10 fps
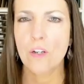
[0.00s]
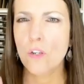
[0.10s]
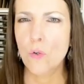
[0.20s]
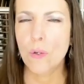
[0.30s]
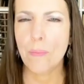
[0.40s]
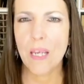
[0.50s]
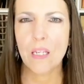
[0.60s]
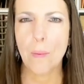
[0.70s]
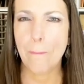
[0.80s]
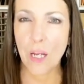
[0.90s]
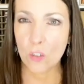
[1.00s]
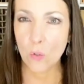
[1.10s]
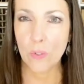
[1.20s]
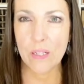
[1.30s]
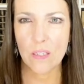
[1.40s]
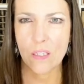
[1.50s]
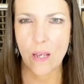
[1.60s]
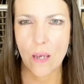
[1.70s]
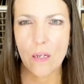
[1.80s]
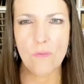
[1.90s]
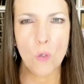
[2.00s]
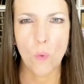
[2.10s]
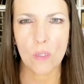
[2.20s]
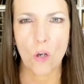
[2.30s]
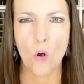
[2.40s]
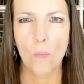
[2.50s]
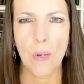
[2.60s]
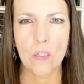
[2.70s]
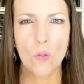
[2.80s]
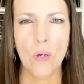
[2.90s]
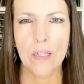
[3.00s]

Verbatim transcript: you can make it a bundle instead if you want the whole bundle,